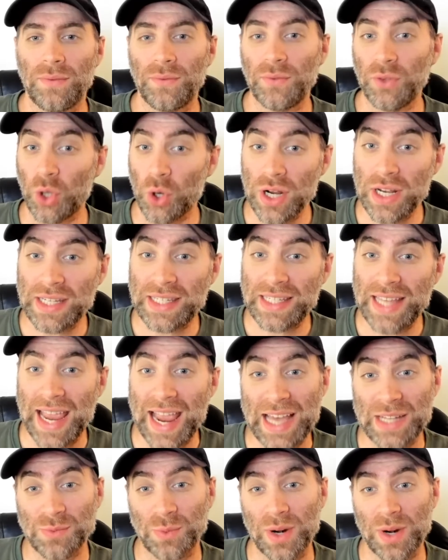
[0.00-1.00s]
Florida
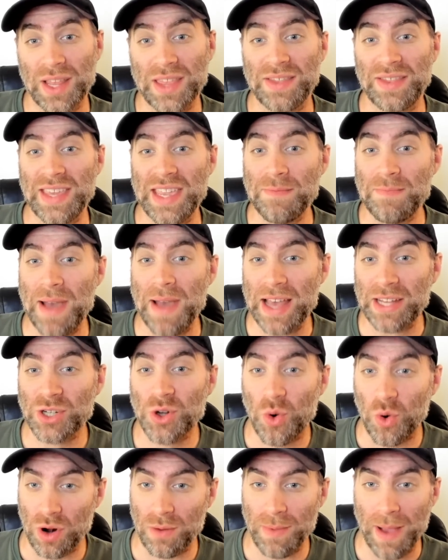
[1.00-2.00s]
State has one of the
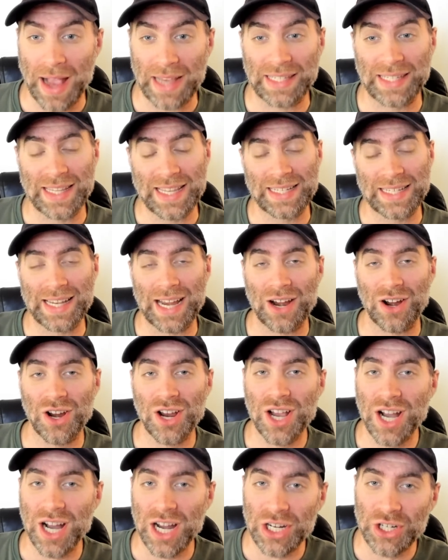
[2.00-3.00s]
best quarterbacks in the entire
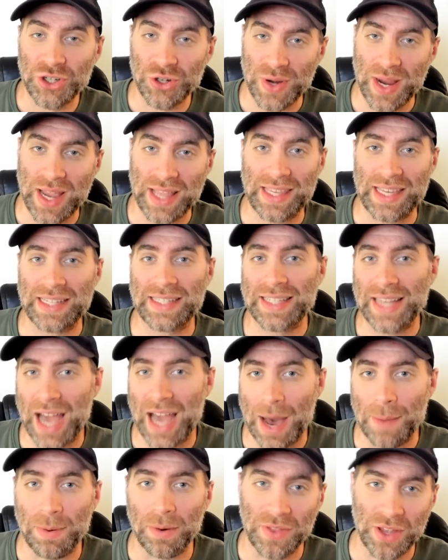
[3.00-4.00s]
country at the
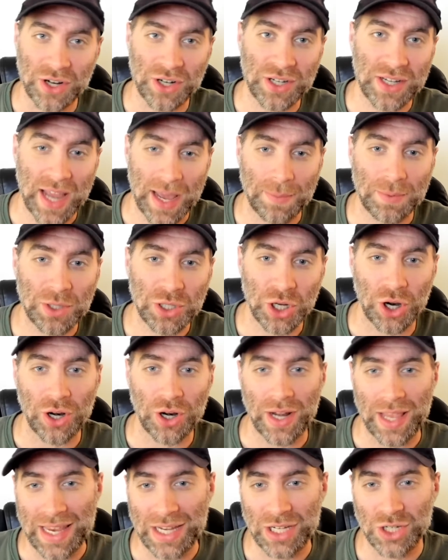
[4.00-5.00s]
top of their depth
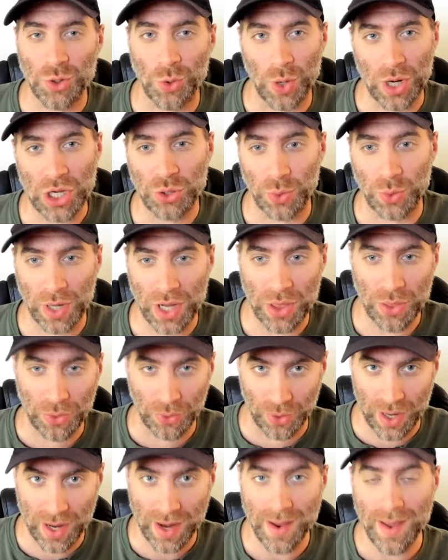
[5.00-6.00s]
chart in twenty
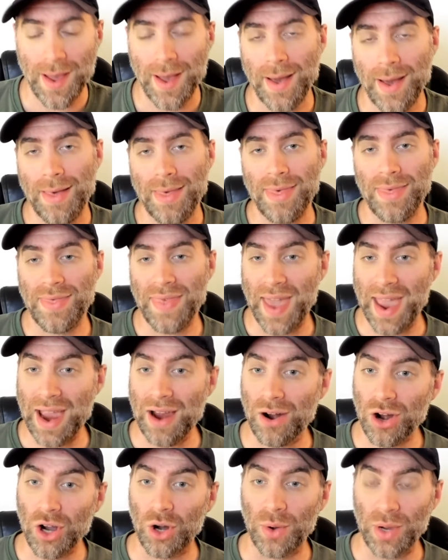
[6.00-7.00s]
twenty-three. They
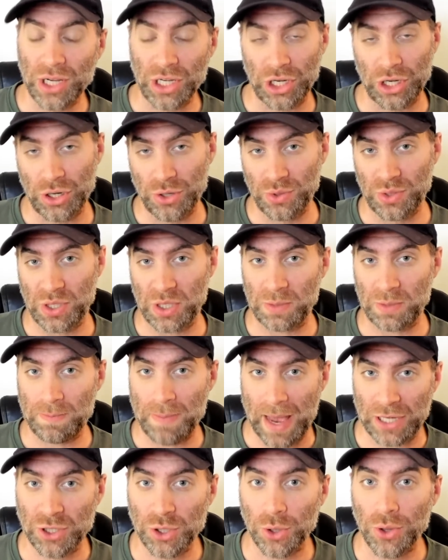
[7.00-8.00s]
are going to do
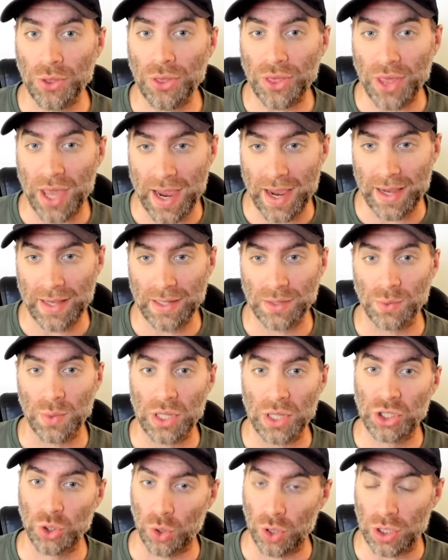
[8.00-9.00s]
special things
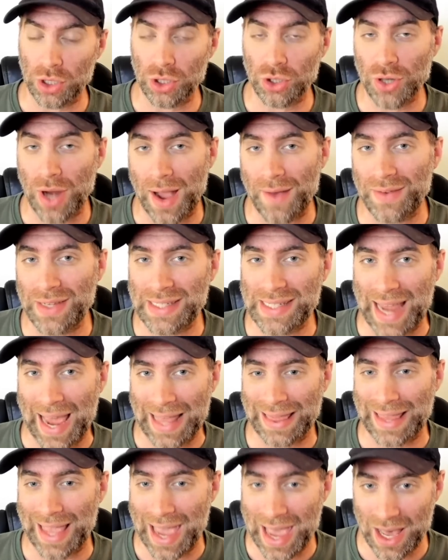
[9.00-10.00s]
with Jordan Travis
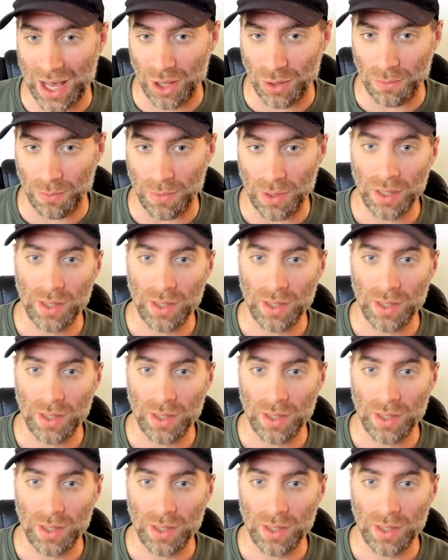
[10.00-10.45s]
at the helm.